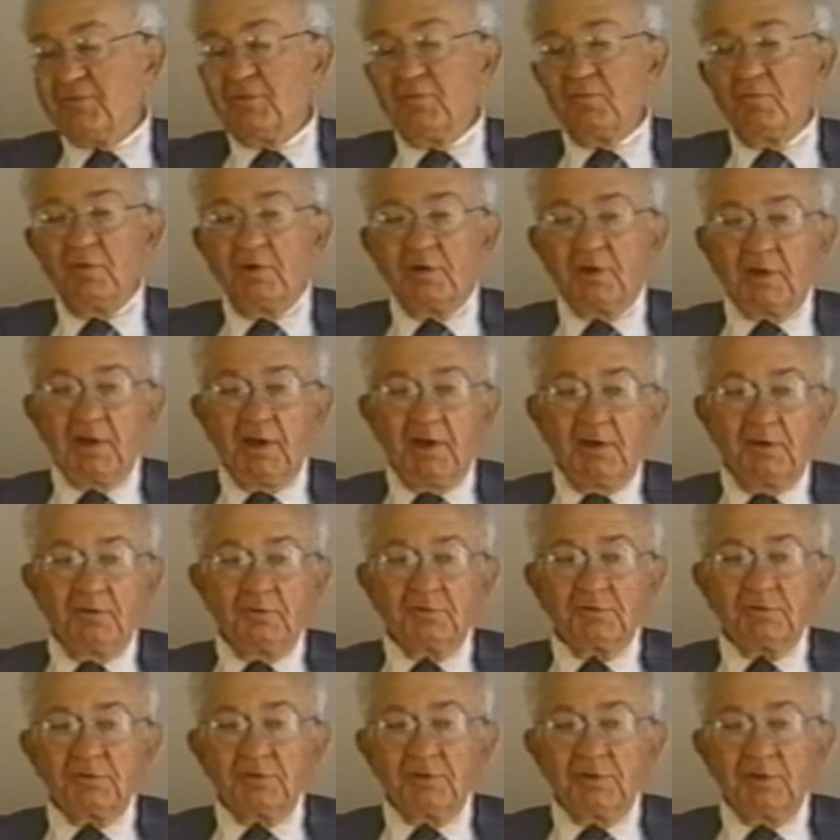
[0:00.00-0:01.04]
to work out
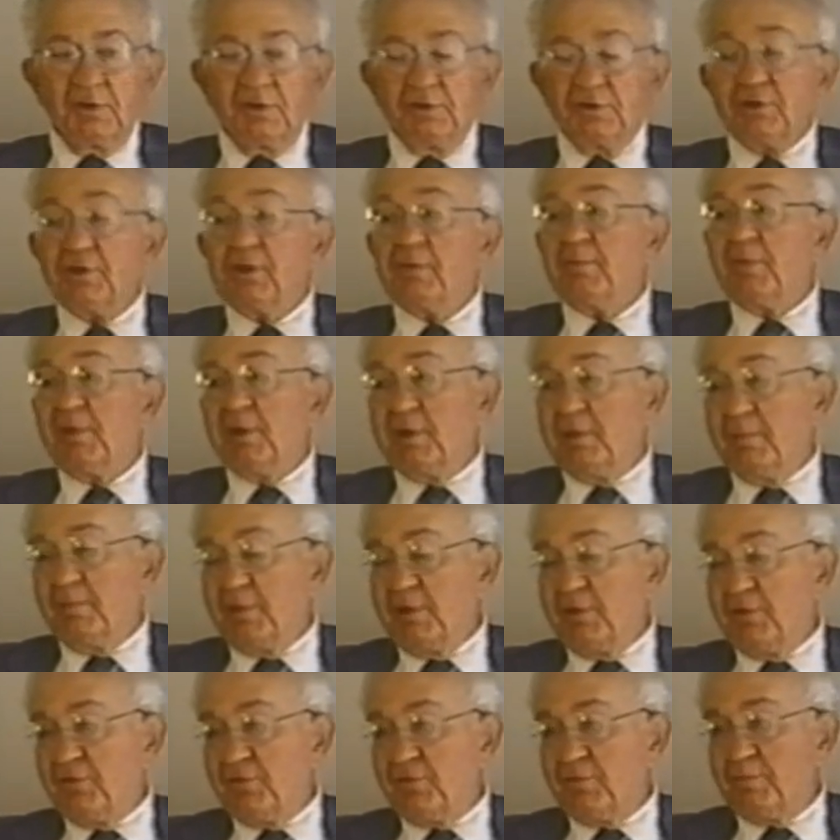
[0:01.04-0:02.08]
a de
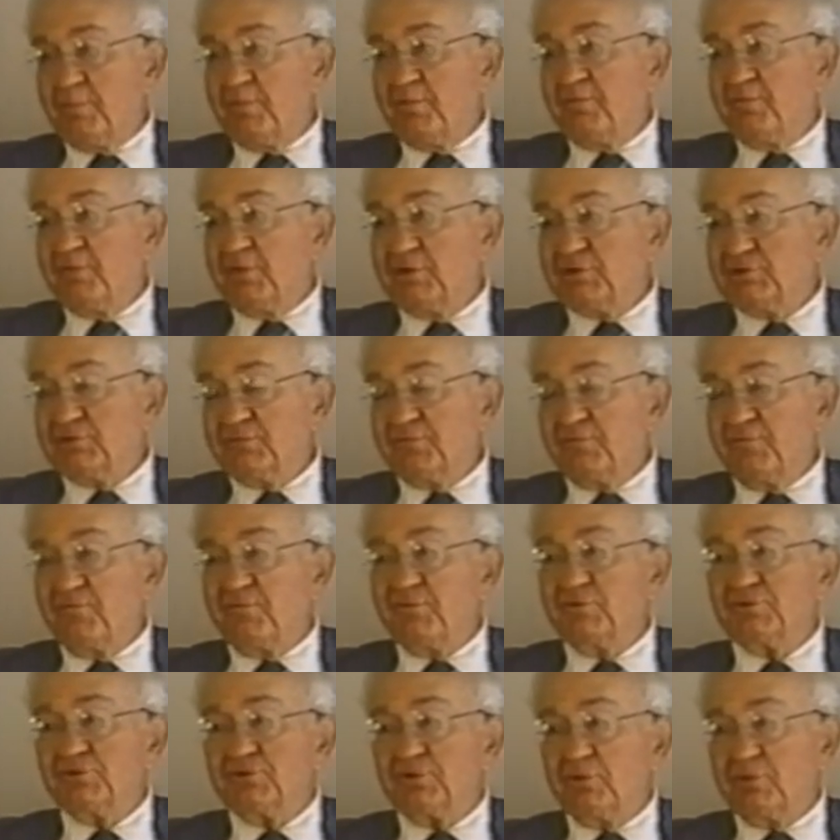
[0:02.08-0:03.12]
minimis provision
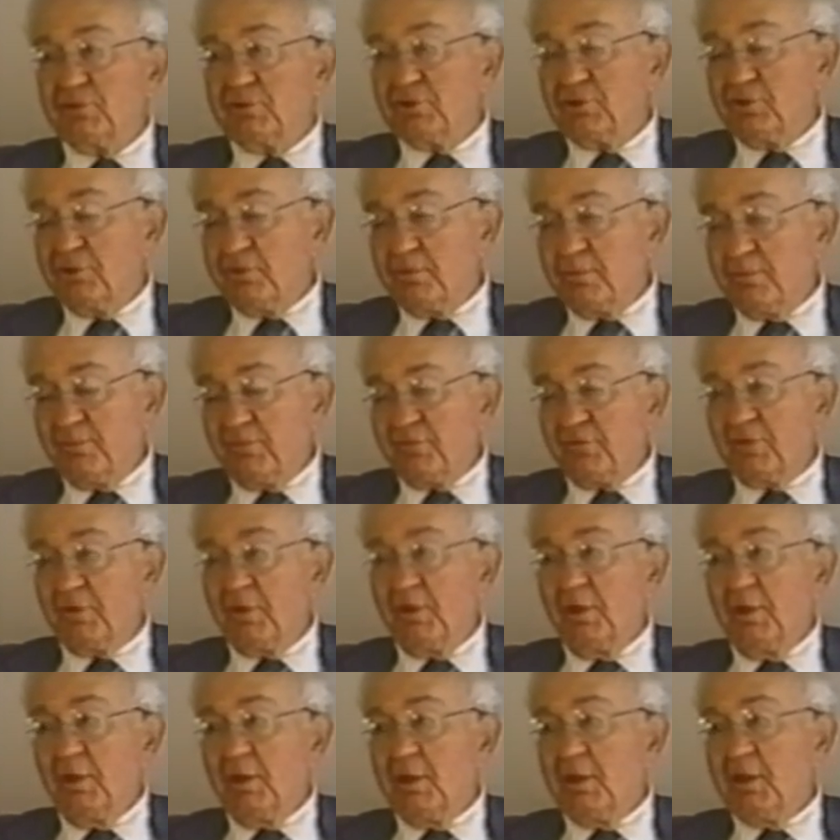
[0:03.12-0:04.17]
for short terms
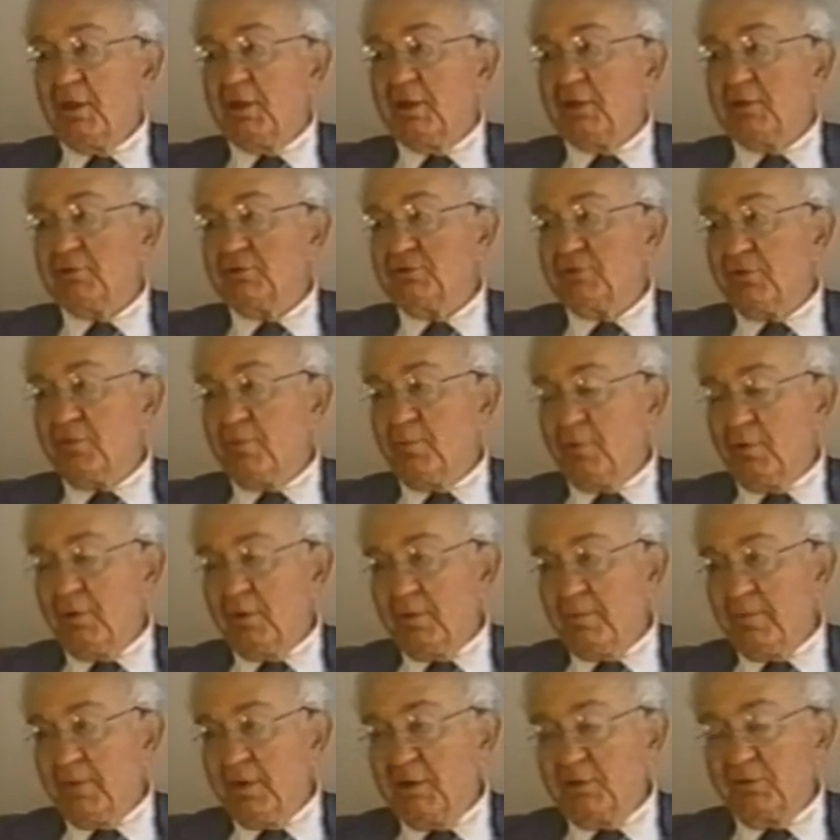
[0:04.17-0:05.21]
and small
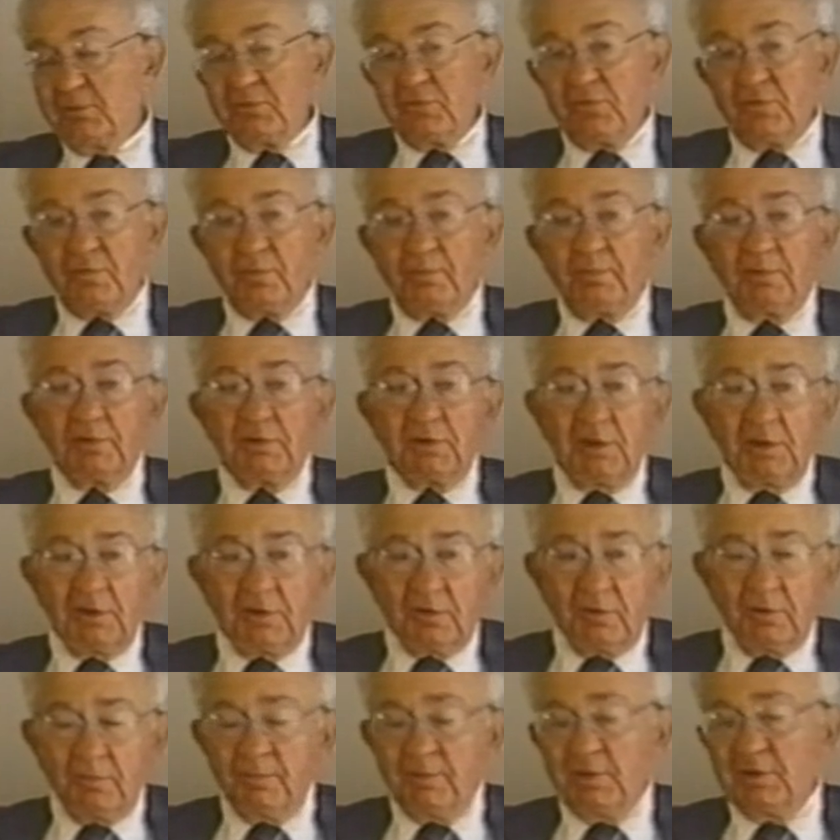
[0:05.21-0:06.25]
amounts. That
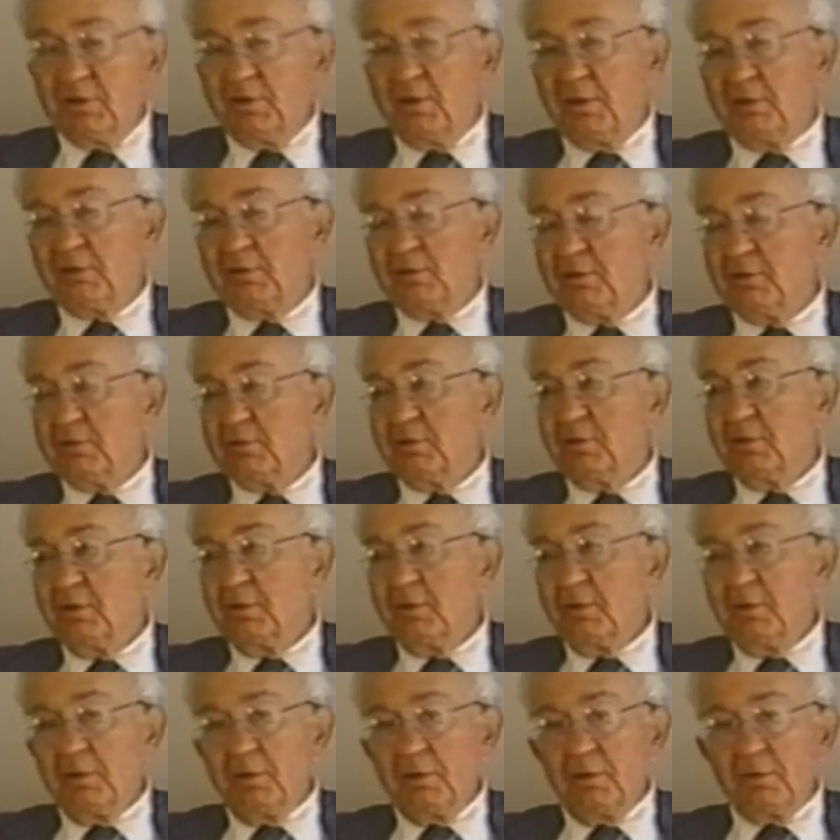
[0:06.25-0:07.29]
could be done.
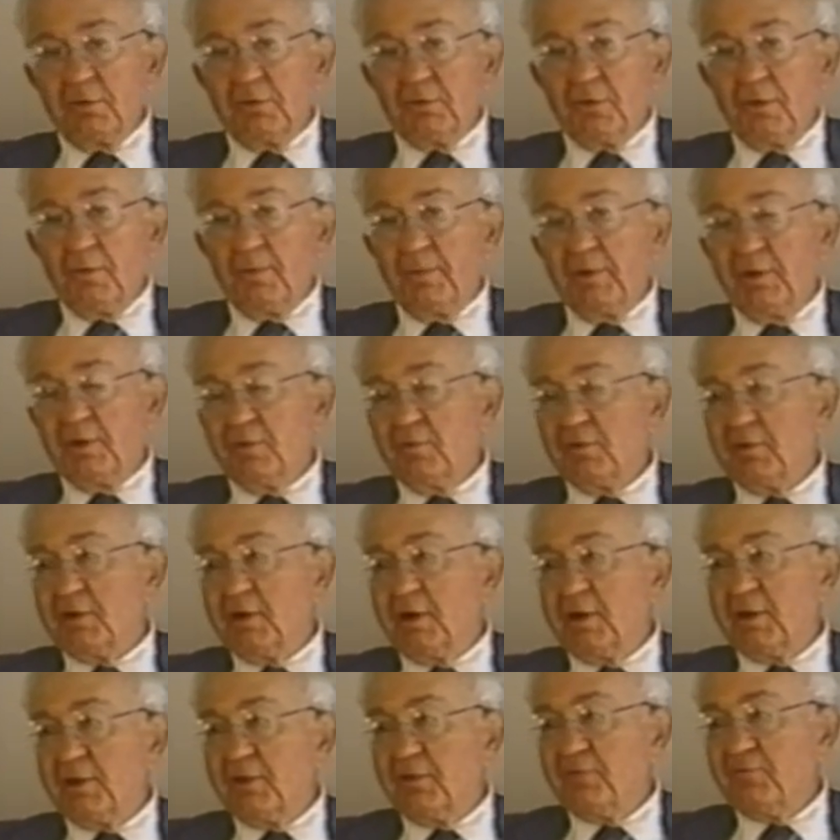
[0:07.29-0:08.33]
Nobody would
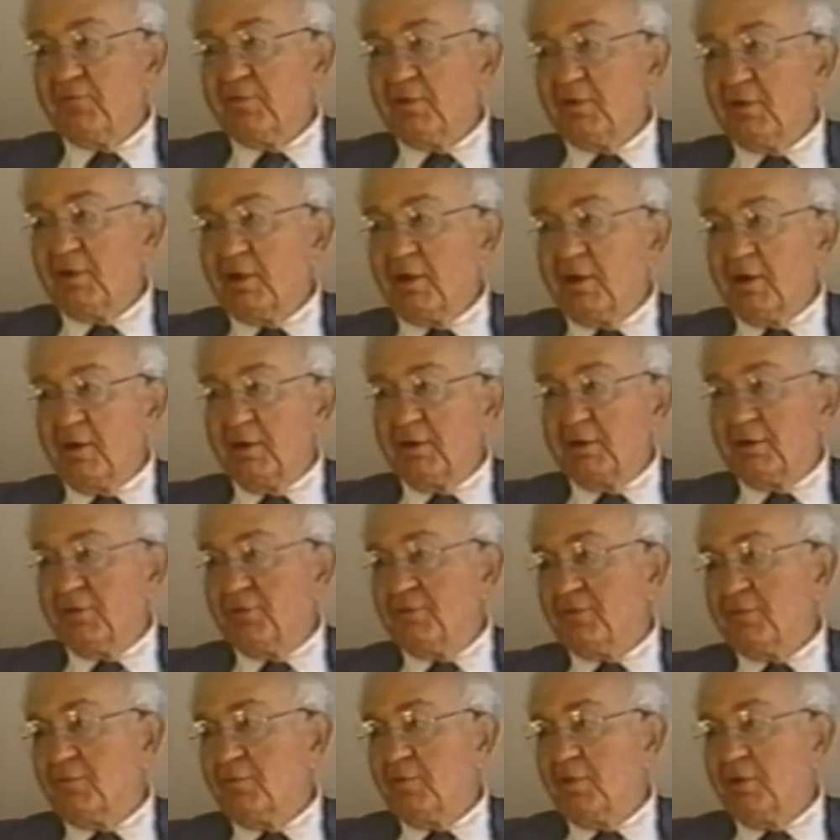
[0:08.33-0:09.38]
argue very hard as
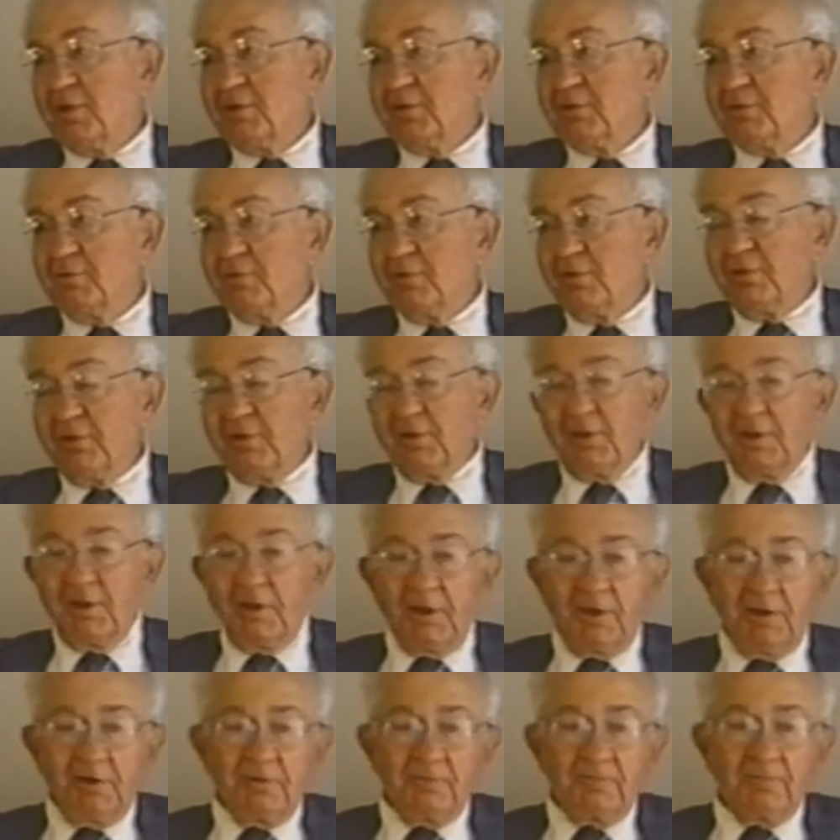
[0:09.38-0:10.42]
to where you draw the
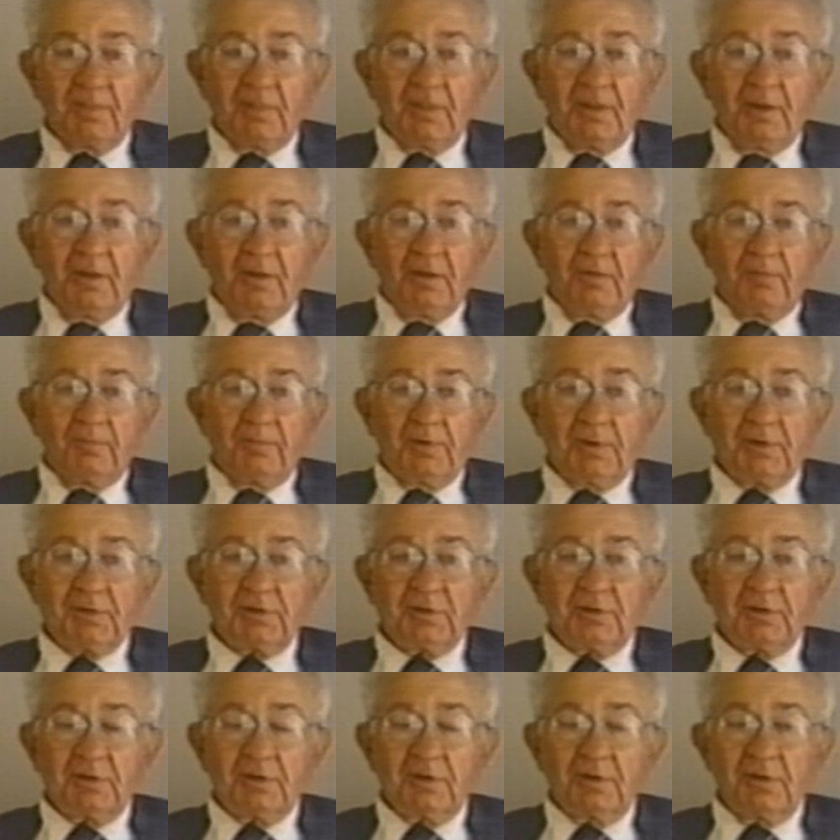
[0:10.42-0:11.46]
line, but
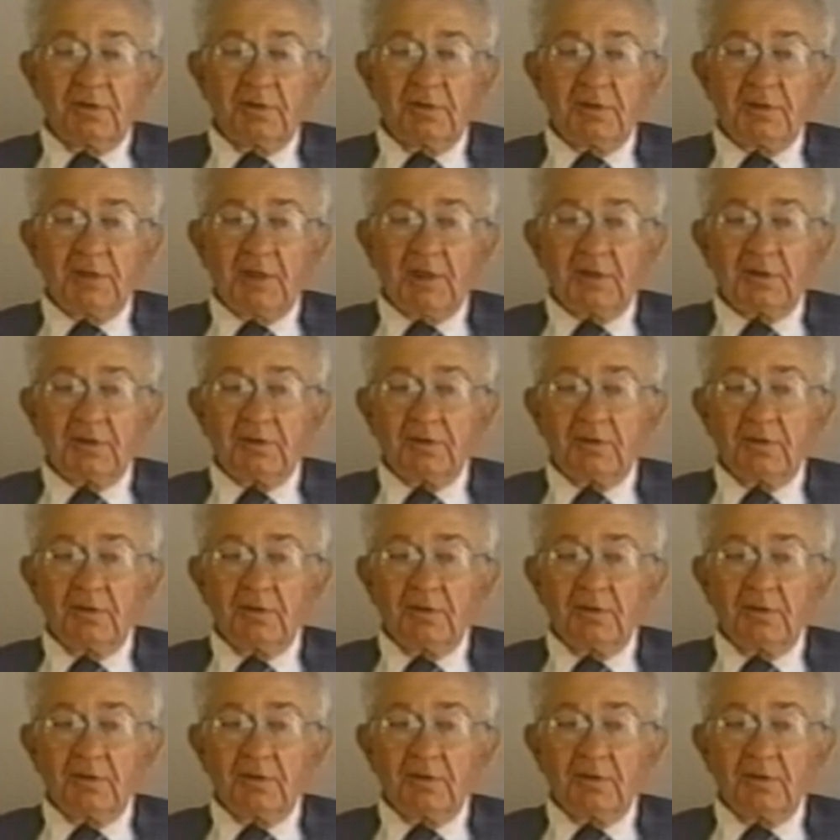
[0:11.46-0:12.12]
that